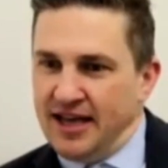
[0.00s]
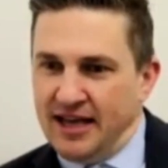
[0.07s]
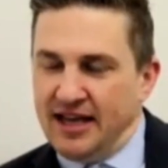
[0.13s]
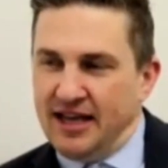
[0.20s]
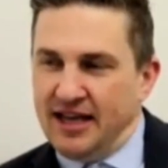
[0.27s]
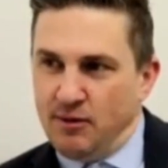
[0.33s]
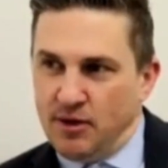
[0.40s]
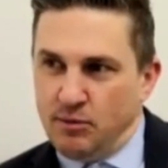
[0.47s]

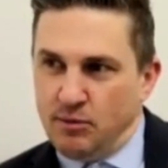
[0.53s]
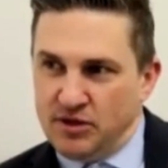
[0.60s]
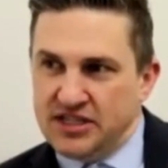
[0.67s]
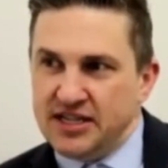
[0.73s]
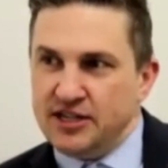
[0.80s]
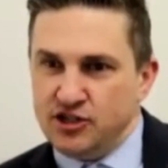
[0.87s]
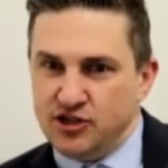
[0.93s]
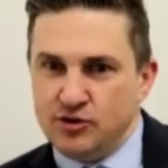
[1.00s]
It, it was
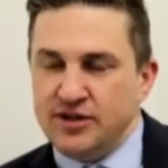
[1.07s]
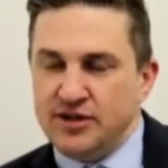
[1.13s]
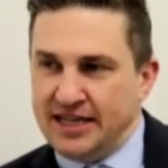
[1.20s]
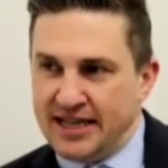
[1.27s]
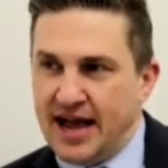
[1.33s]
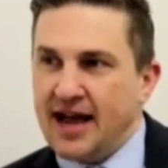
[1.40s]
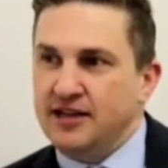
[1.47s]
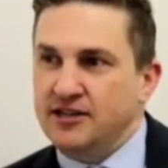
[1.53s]
literally
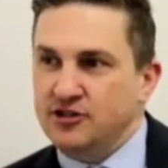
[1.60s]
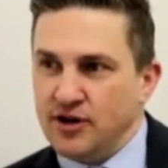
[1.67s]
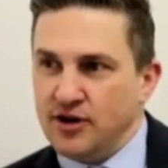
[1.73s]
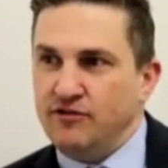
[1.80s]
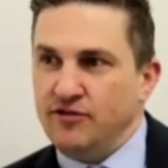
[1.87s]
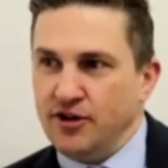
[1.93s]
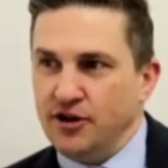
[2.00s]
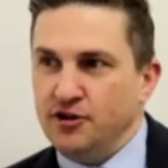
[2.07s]
tanks driving
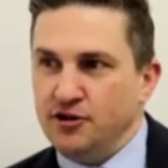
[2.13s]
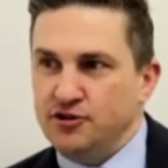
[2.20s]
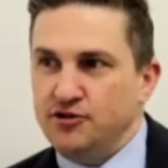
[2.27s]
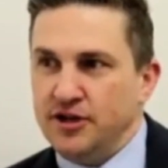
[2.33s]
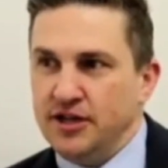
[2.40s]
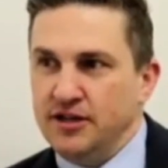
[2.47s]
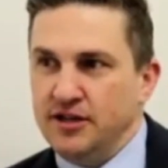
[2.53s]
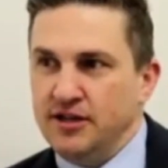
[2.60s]
down your street.